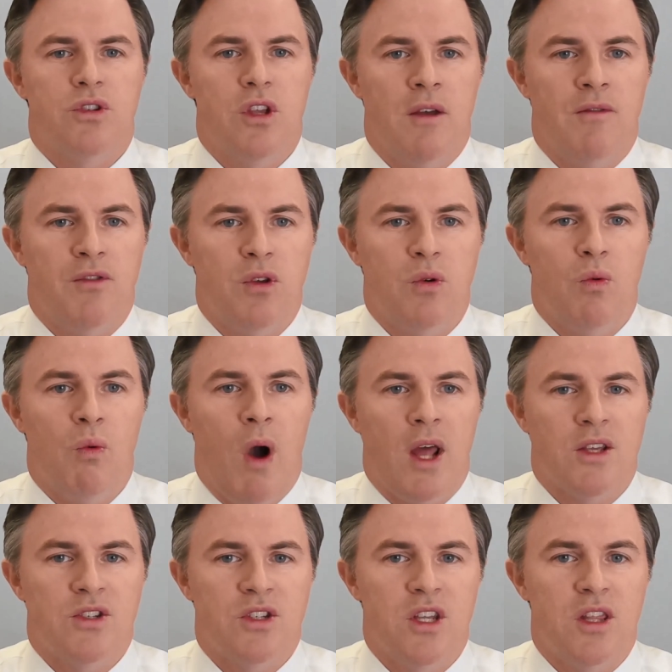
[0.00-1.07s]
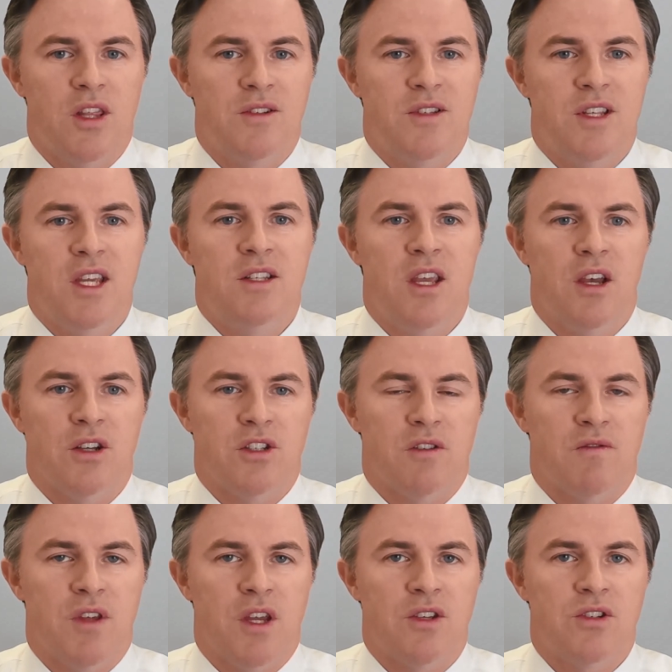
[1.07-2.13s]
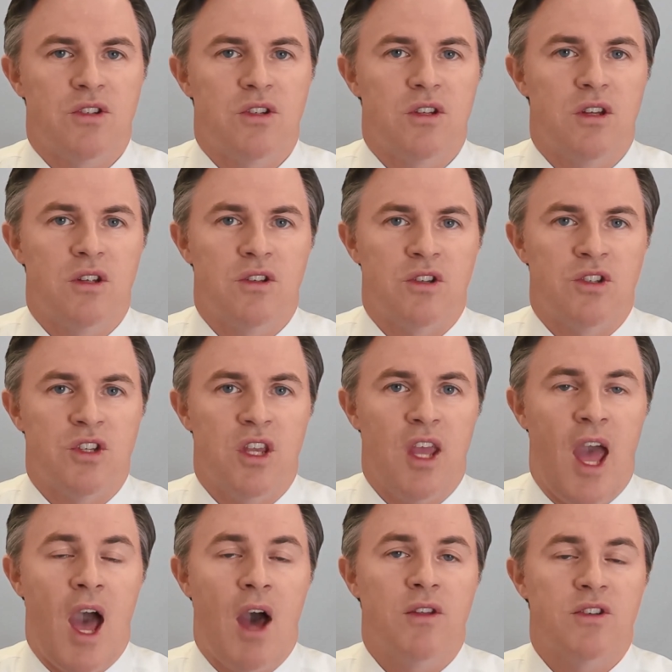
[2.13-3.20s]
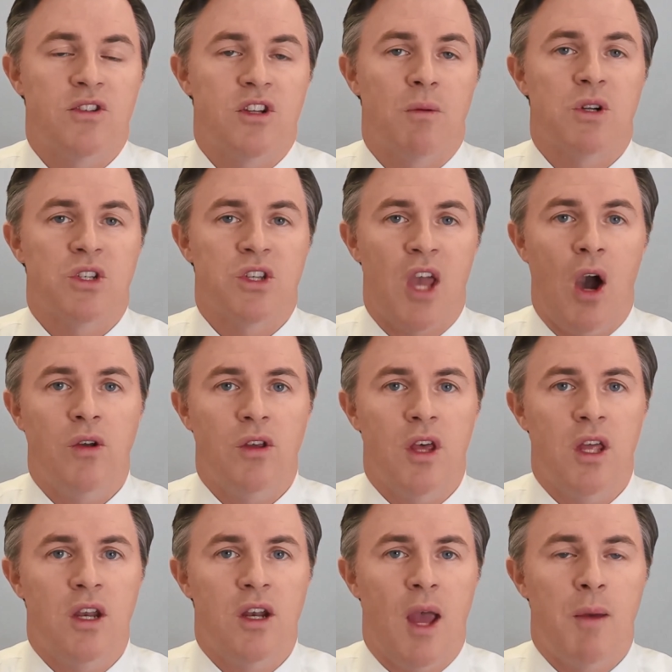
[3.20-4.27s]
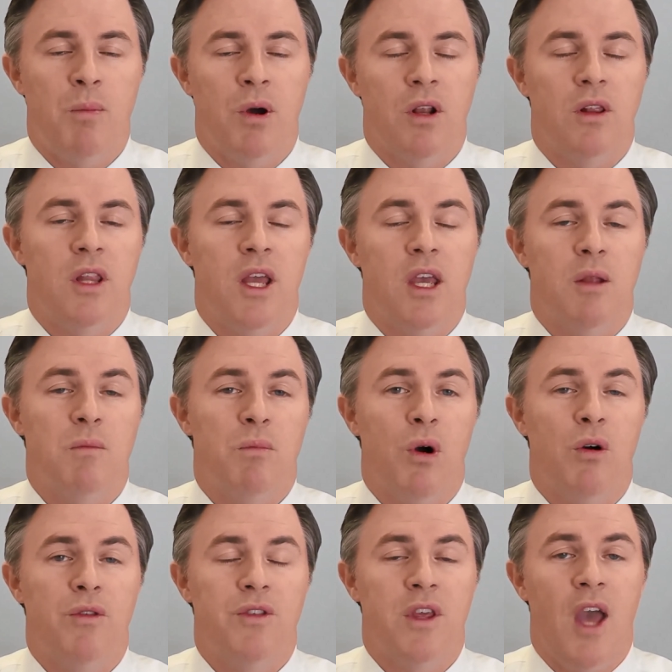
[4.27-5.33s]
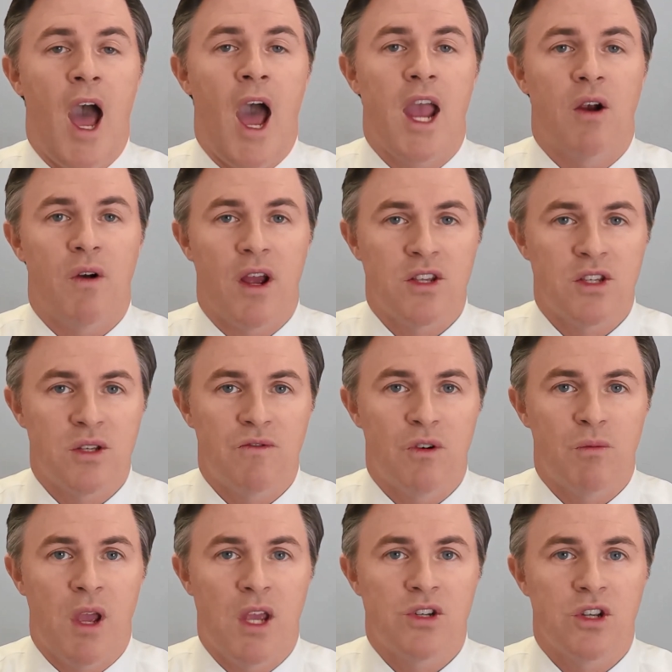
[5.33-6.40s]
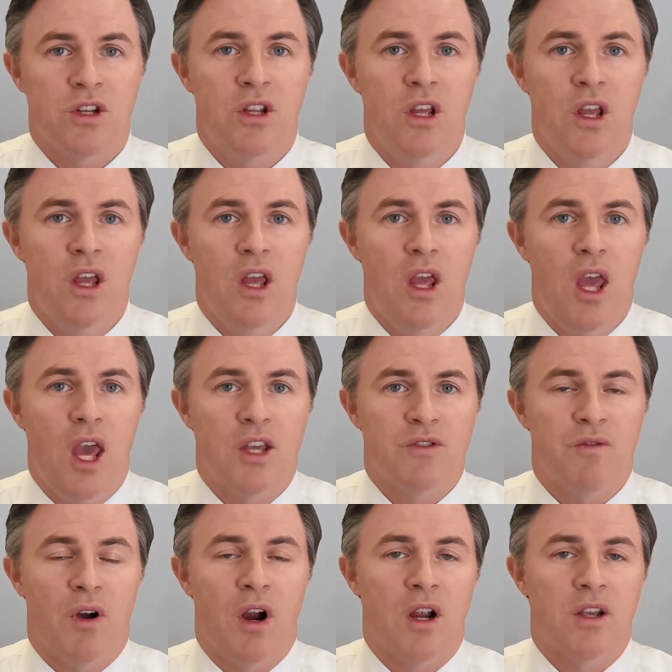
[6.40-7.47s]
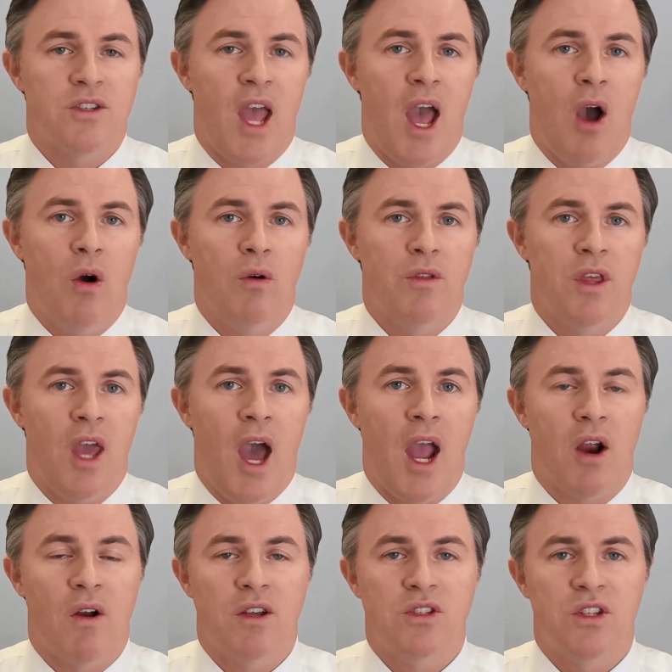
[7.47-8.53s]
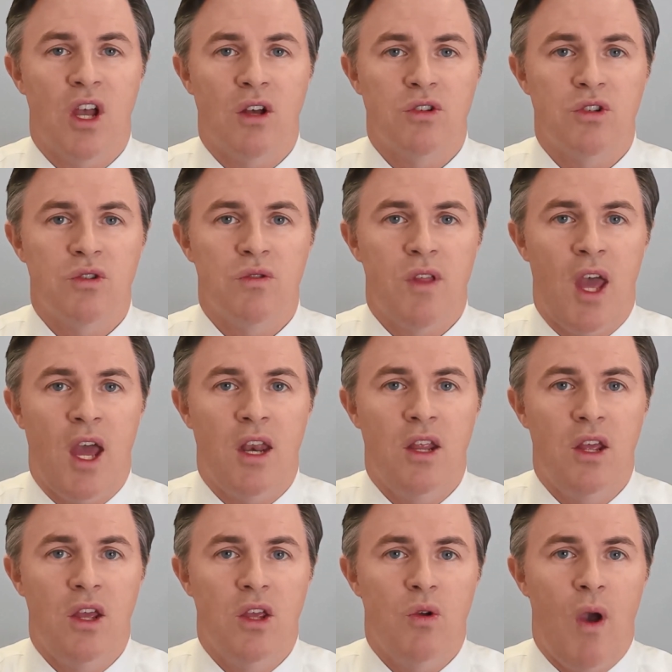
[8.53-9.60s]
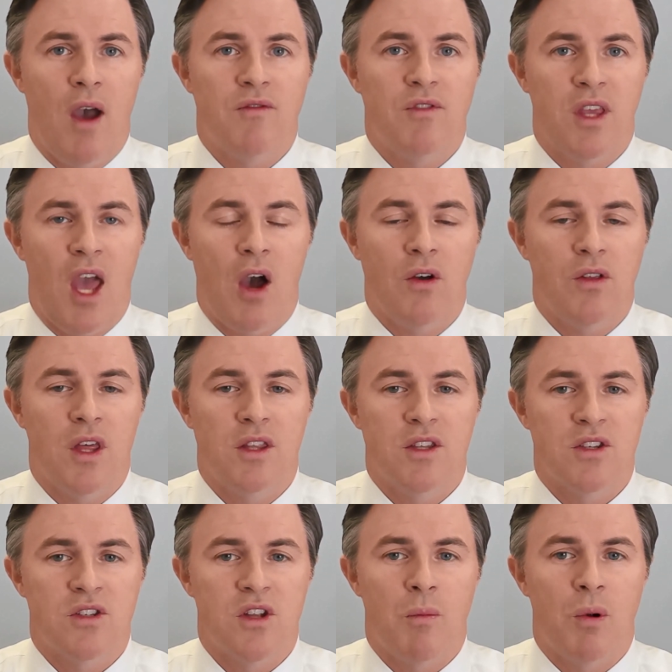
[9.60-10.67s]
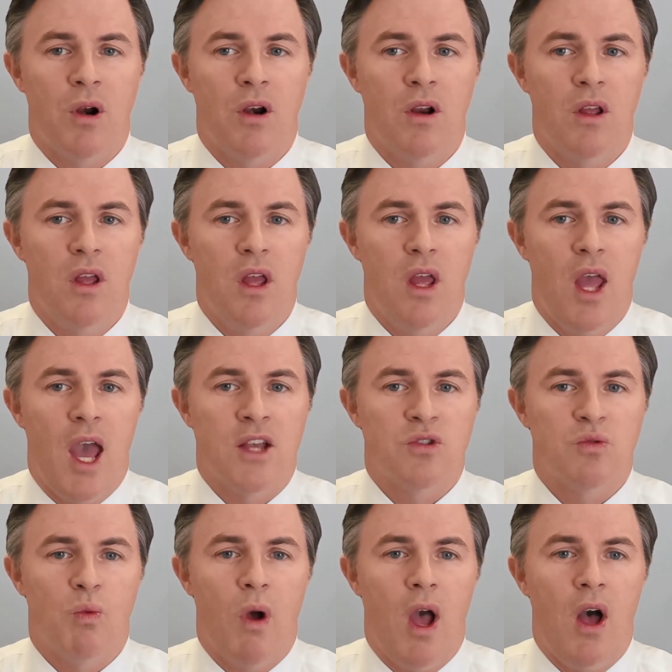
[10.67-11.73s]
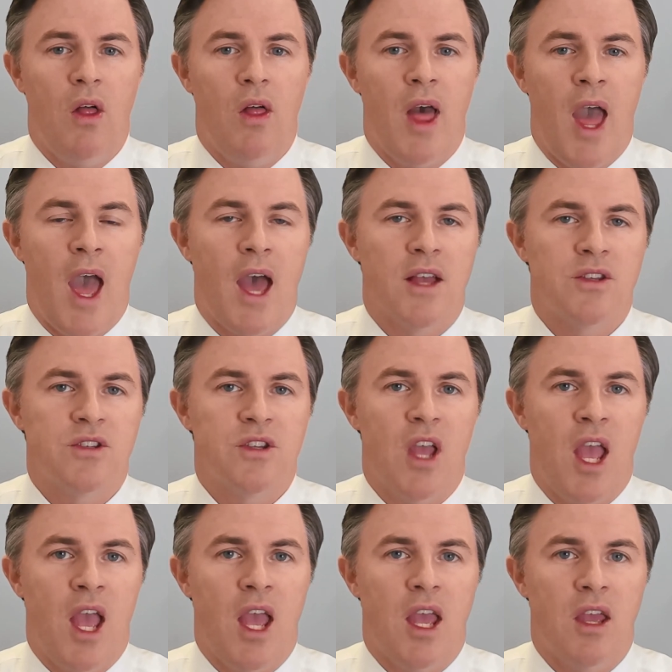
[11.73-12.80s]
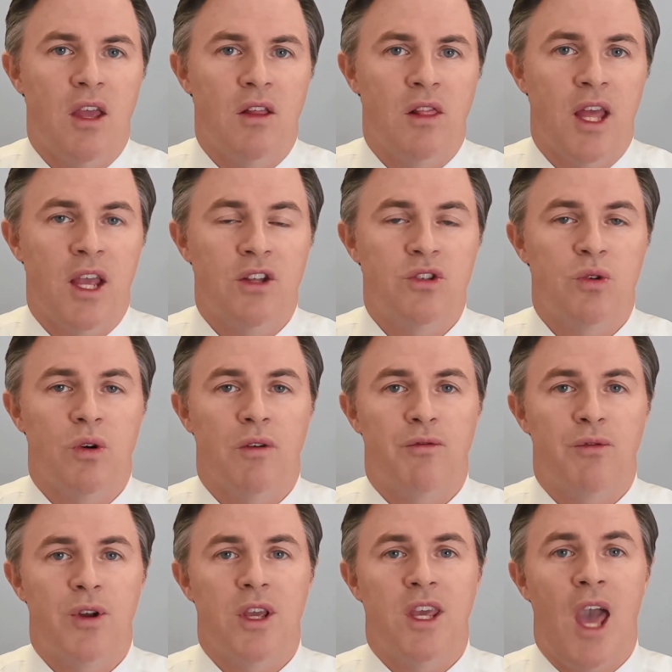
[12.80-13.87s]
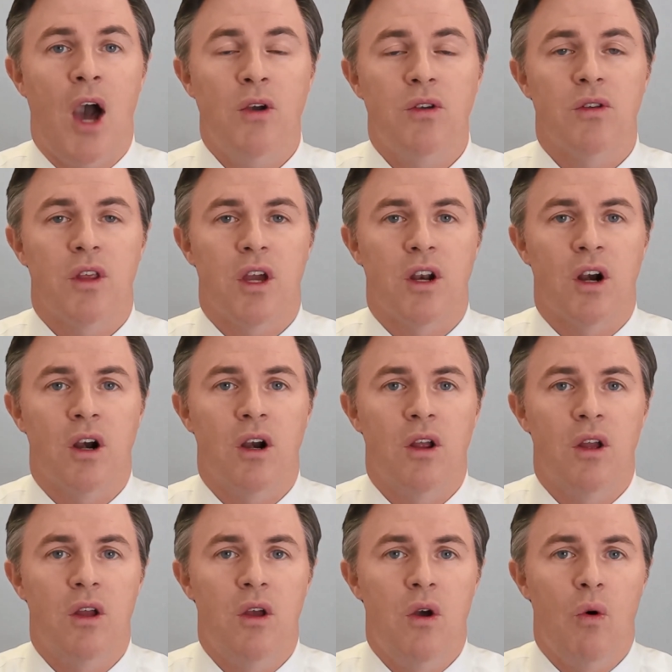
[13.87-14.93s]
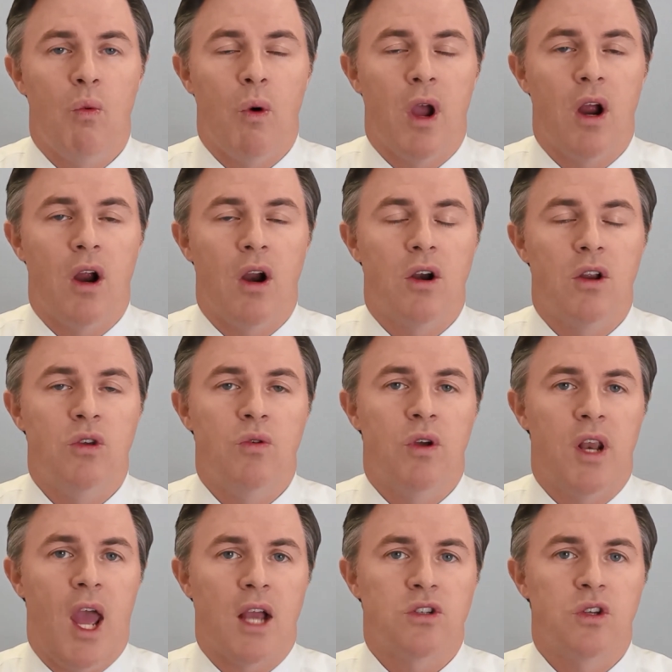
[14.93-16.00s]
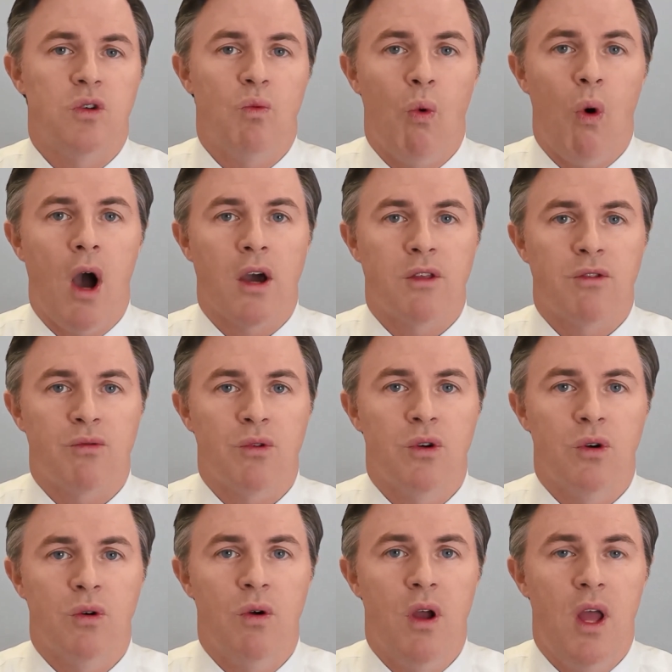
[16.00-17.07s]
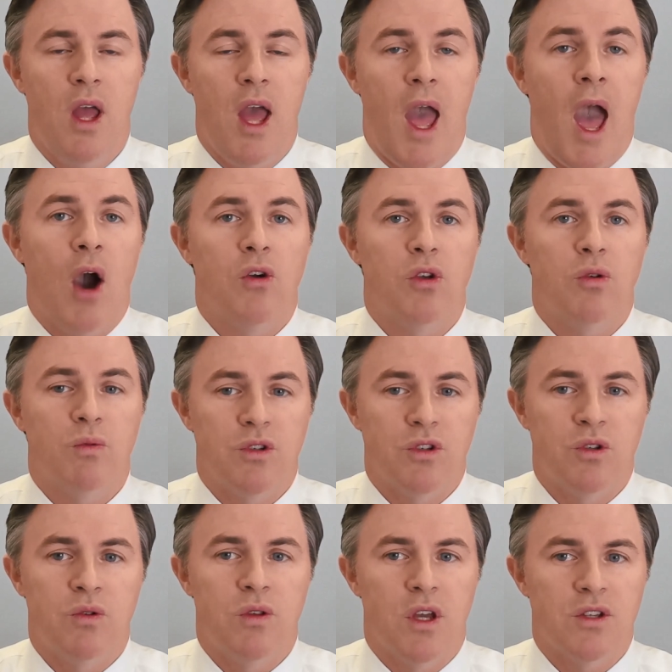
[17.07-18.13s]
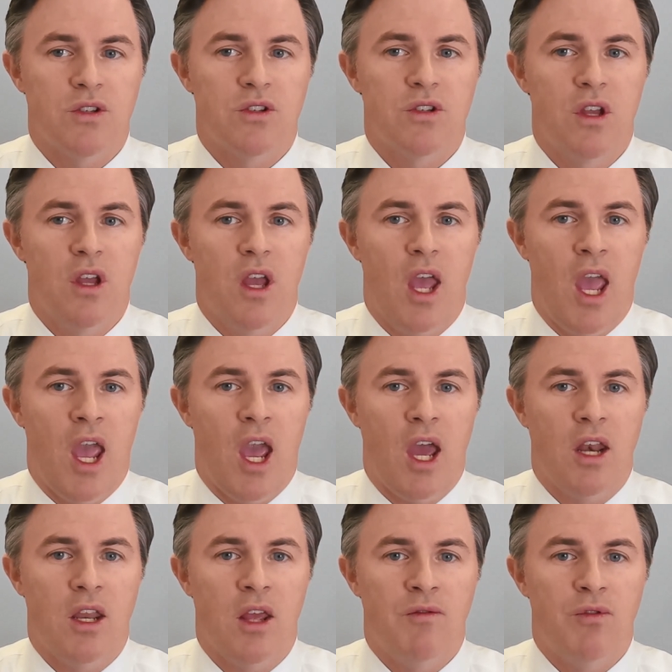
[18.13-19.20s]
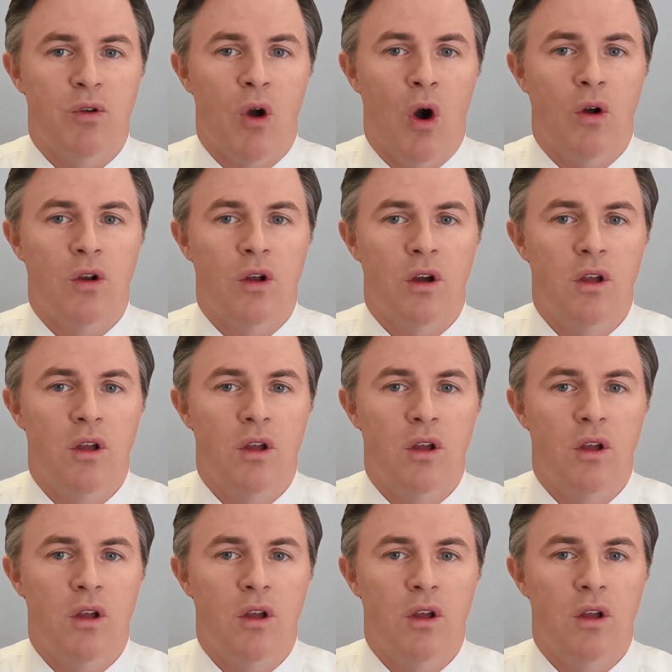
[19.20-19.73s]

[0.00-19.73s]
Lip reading: if you want to see the details of this, to see how this number is calculated. I put a link in both the IRS information as far as how the IRS tells you that you have to calculate this number, as well as a link to a free calculator where you can actually walk through how you would do this. And if you go to